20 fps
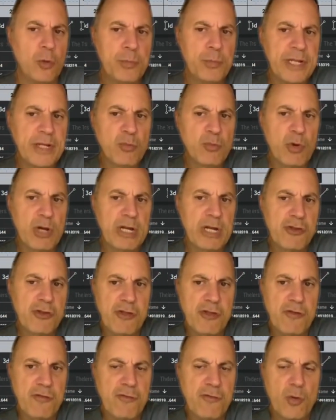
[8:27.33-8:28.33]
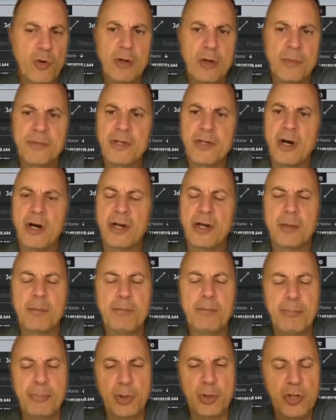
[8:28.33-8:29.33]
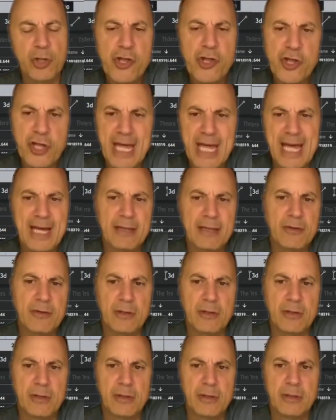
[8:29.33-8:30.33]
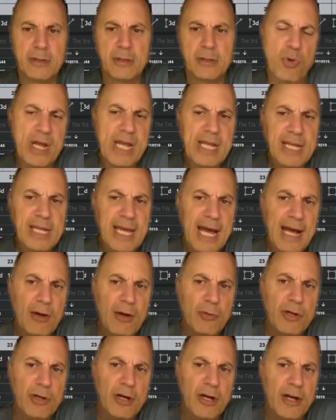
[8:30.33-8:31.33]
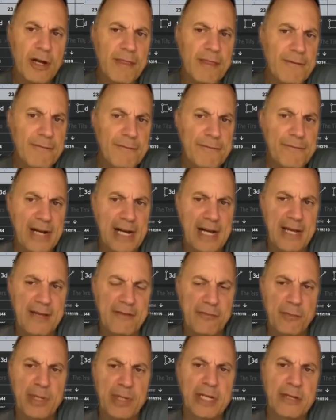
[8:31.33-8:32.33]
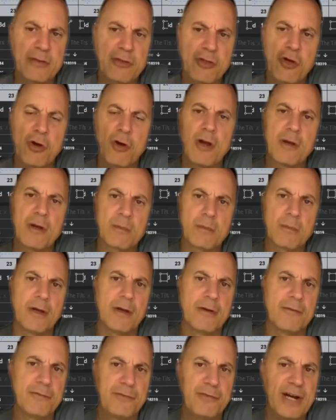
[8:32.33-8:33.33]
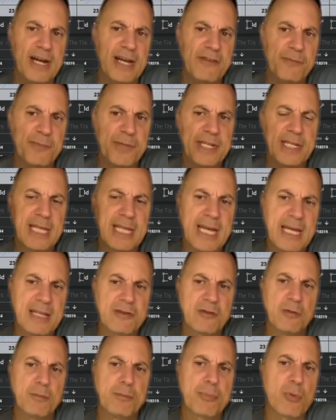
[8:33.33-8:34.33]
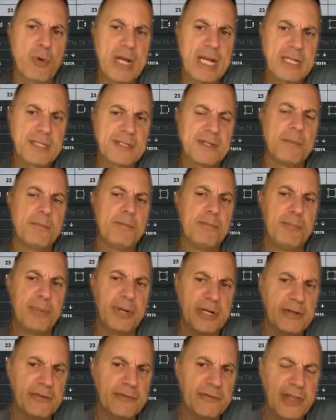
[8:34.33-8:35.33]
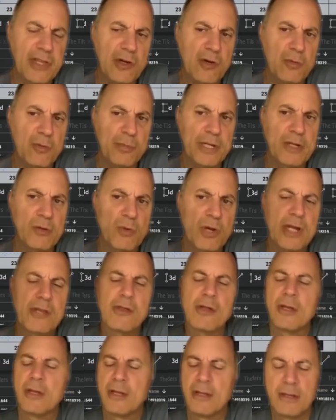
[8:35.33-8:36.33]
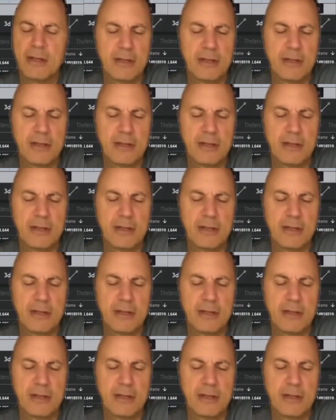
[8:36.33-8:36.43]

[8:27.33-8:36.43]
Opening range is formed on a bullish candle. Breakout on the 5-minute chart. 5-minute candle breaks above the opening range.